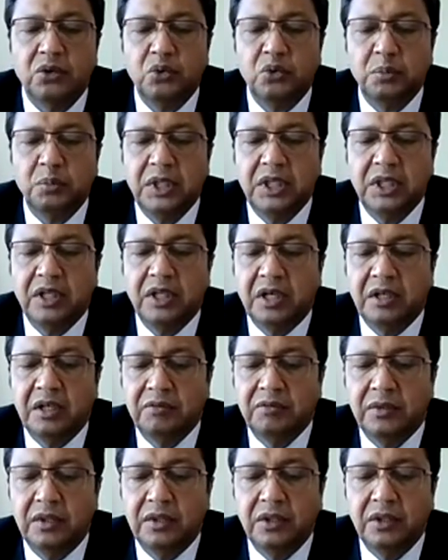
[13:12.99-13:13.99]
to be
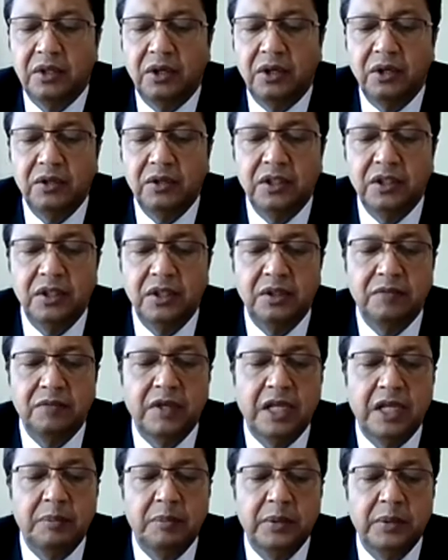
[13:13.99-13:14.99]
graver on the
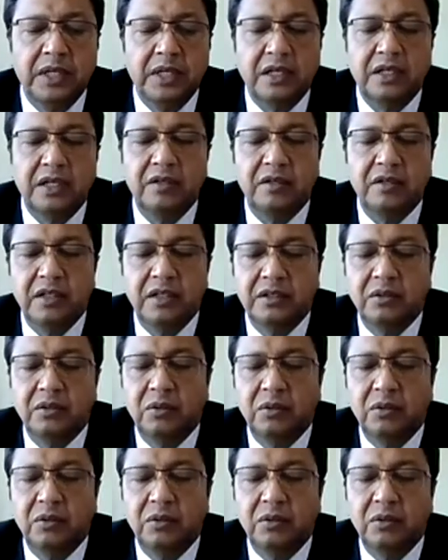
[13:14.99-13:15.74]
developing countries,